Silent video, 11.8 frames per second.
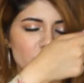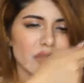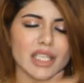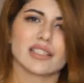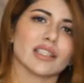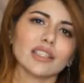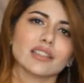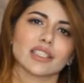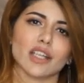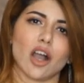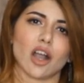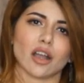it's a little
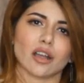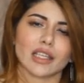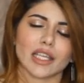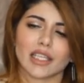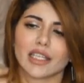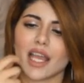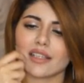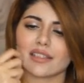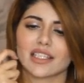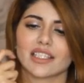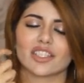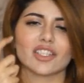young. Like, it has
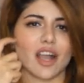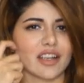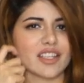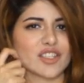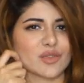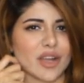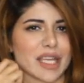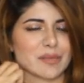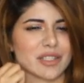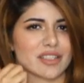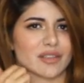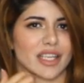like youngish
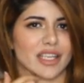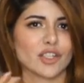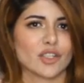vibes to it.